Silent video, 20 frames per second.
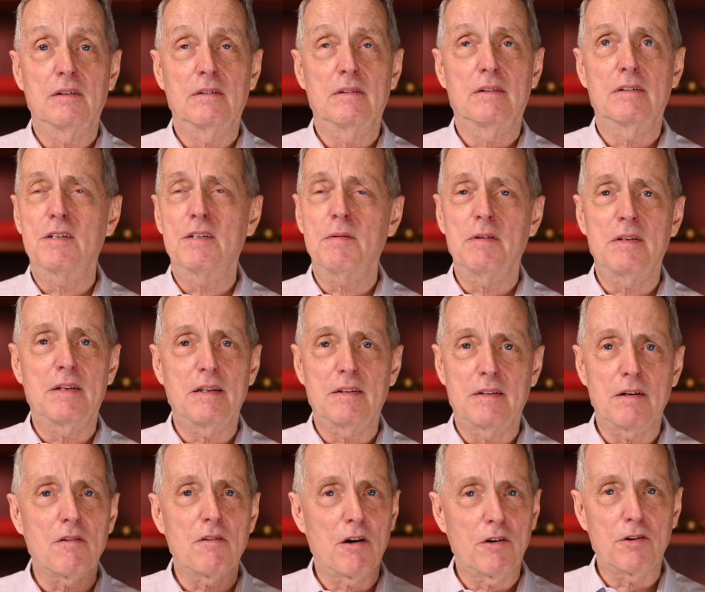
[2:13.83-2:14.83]

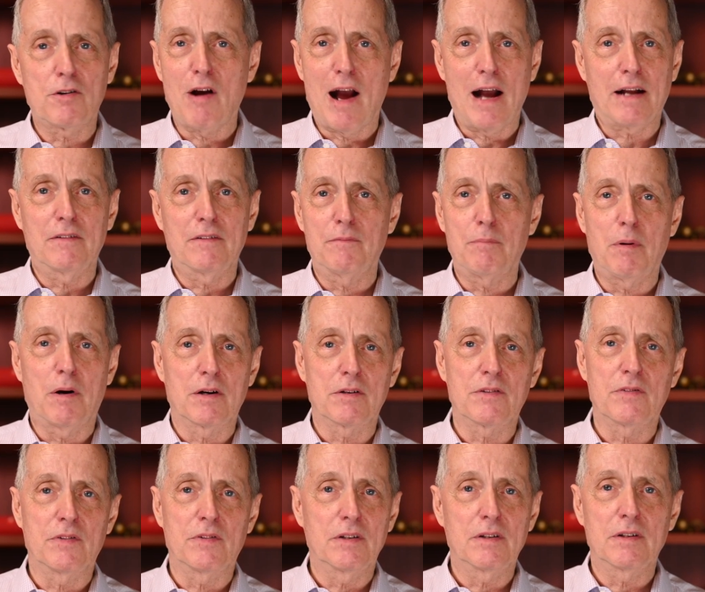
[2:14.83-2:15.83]
There are attractive
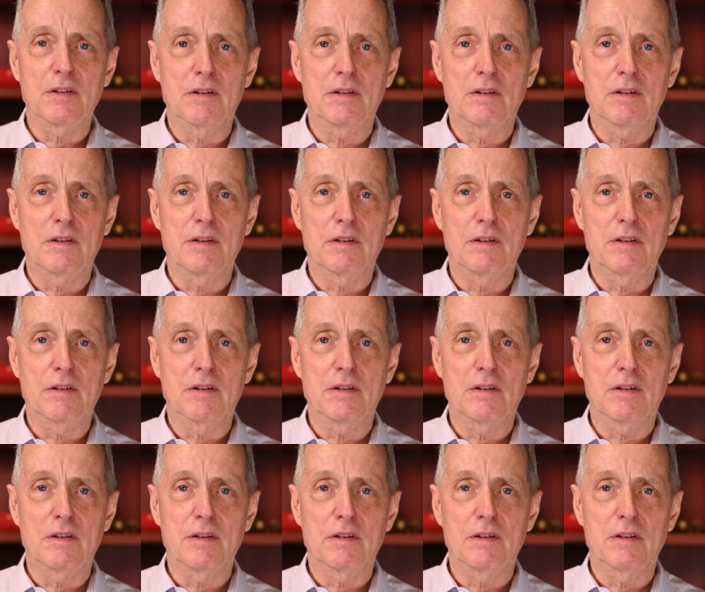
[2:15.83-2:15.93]
parts of it.